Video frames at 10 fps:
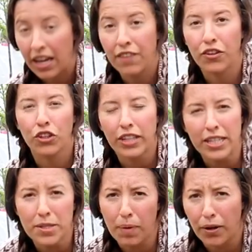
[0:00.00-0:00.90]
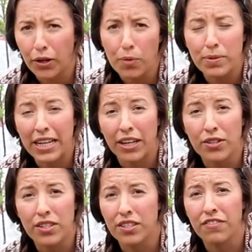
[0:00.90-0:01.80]
If you're looking to sprout your own
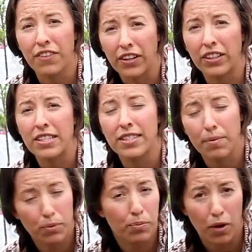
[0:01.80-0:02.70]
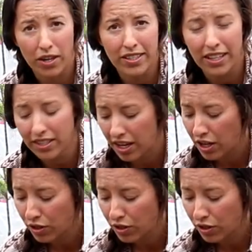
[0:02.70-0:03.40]
potatoes, it's a fairly simple process.